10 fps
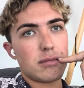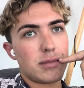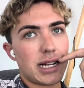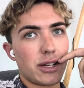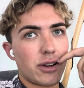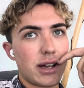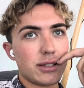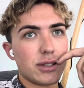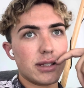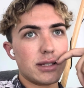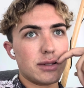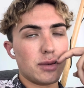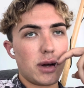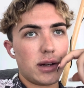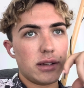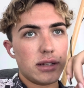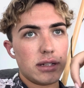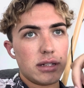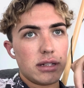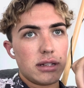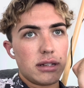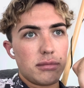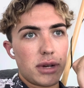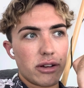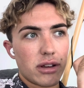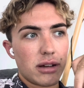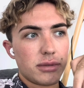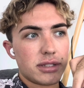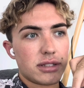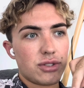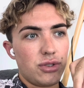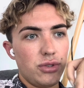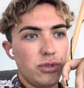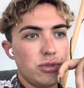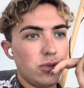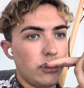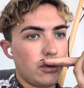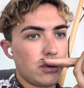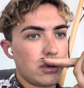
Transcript: Mardi Gras, so this is what, Mardi Gras was two,